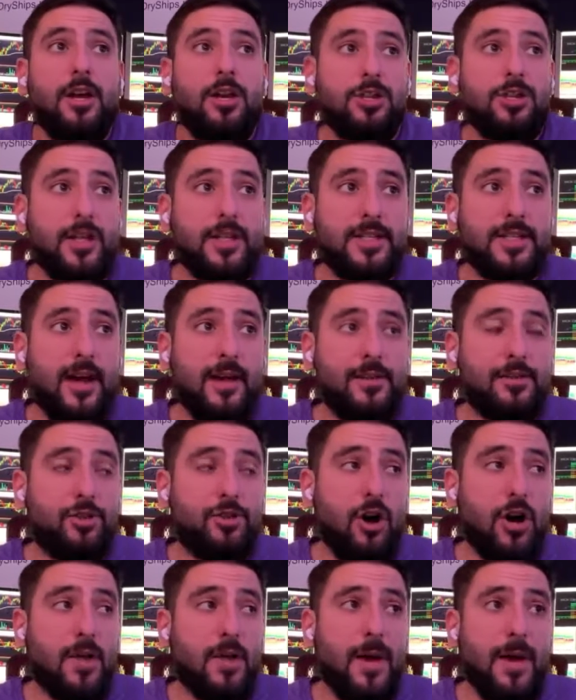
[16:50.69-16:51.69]
So let's kind of
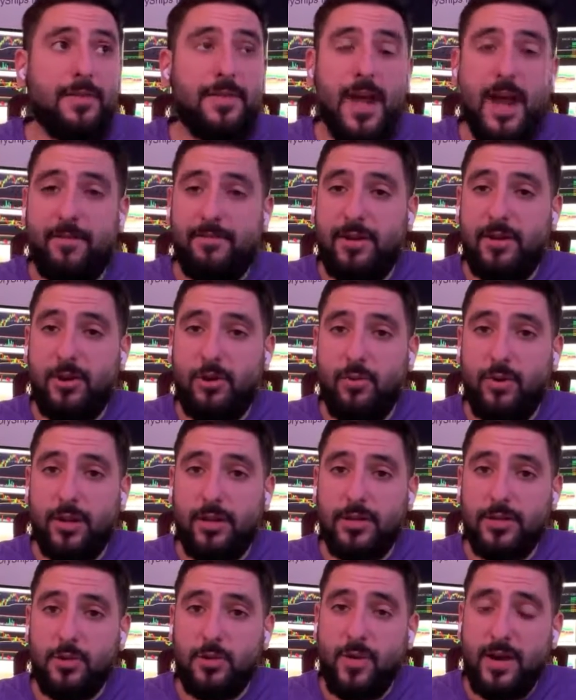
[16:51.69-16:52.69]
talk about that very
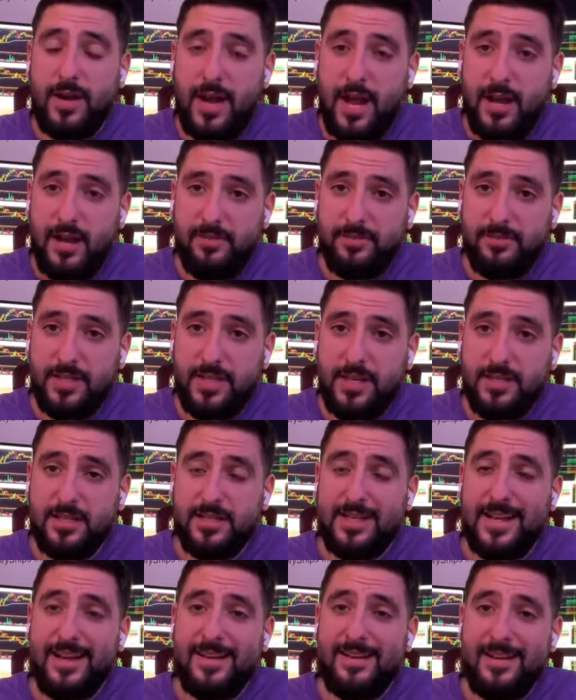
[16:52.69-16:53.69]
quickly. So what an NFT
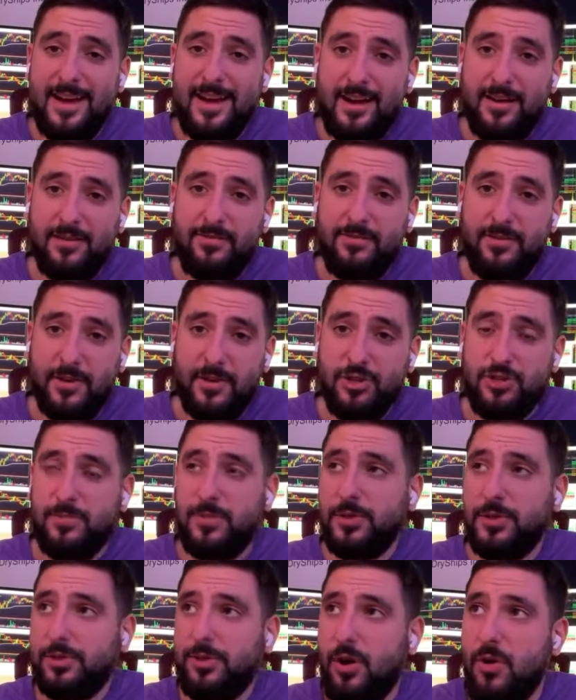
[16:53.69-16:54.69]
is, it's a
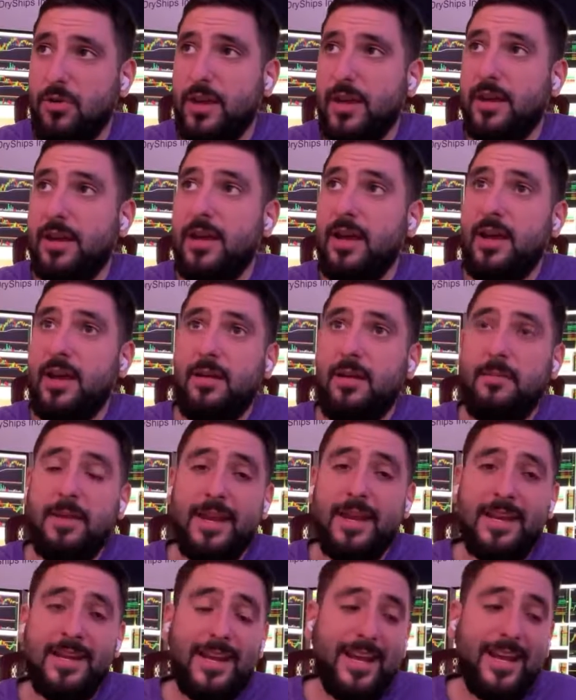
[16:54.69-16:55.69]
non-fungible token,
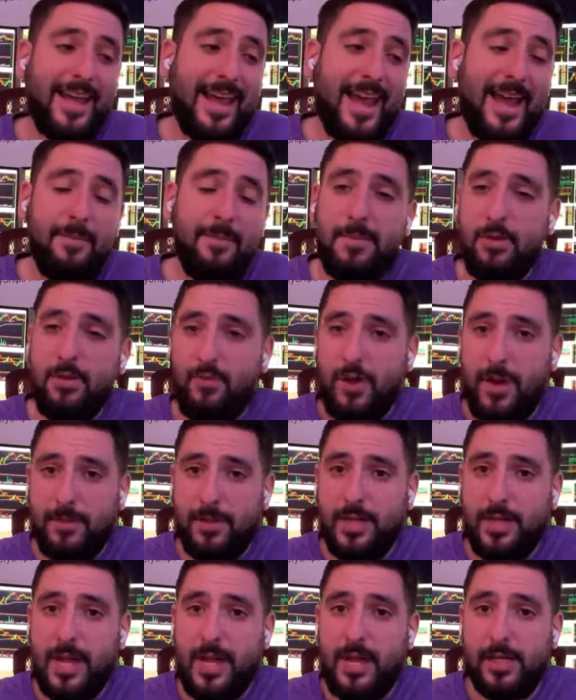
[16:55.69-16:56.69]
meaning it can't be
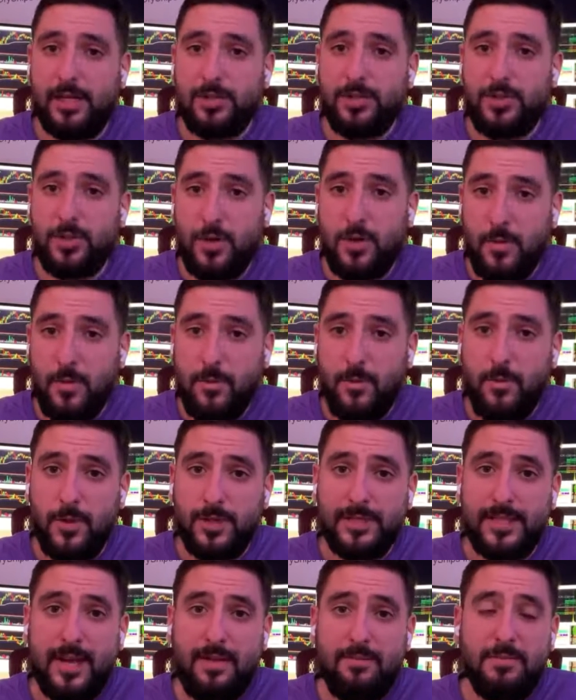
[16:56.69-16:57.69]
replicated. So
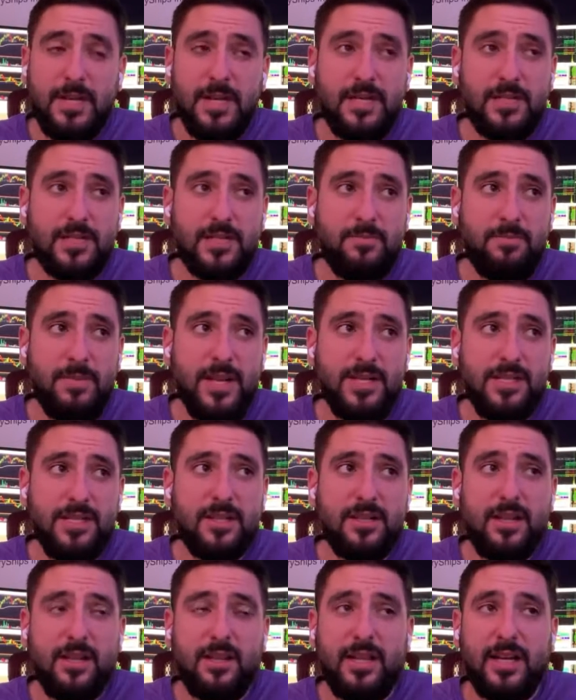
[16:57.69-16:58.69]
what that means is
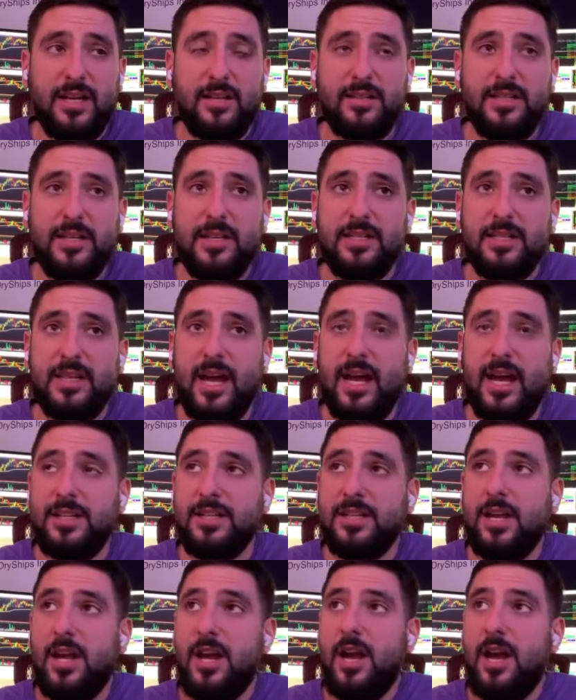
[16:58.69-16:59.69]
basically think of these
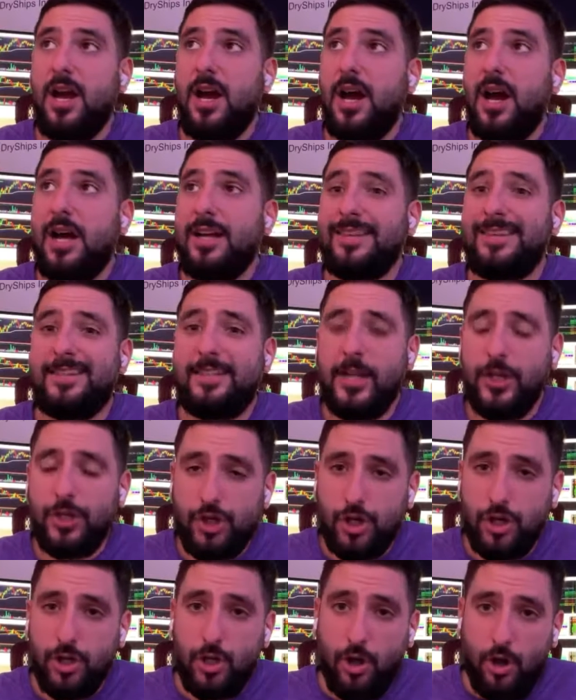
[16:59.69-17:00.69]
as
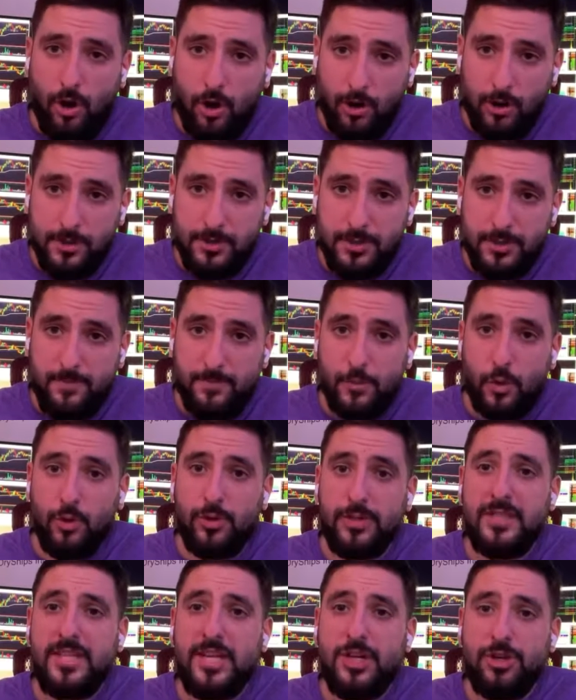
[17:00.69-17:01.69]
digital art
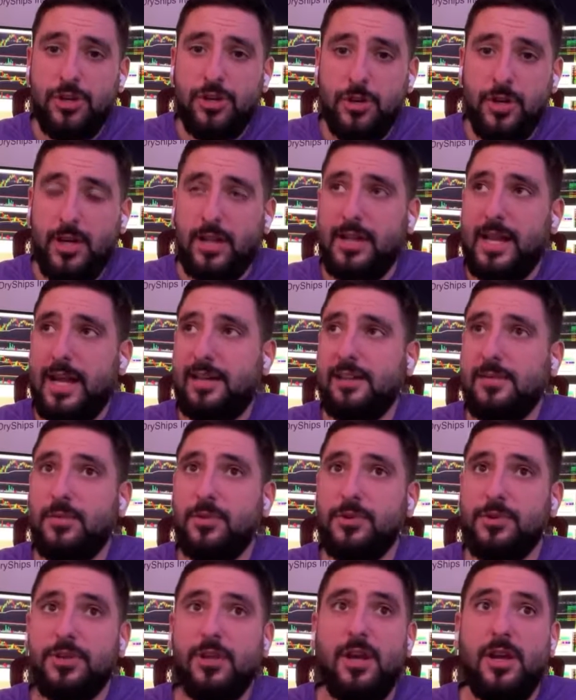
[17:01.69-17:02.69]
or digital
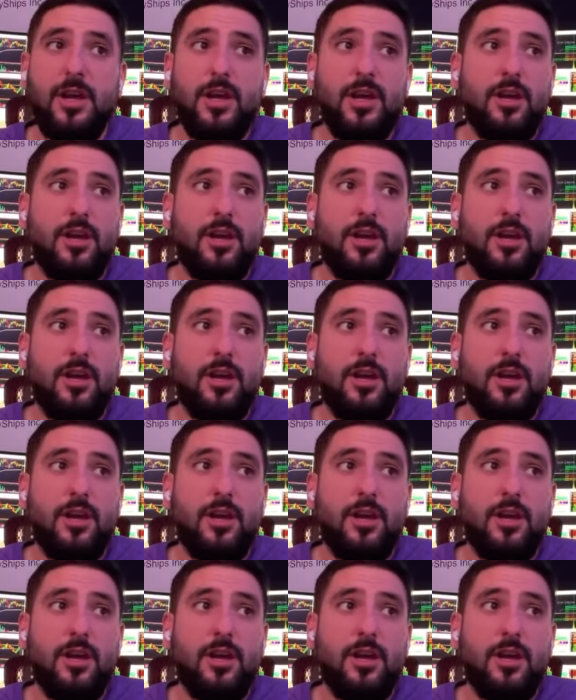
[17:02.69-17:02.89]
collectibles.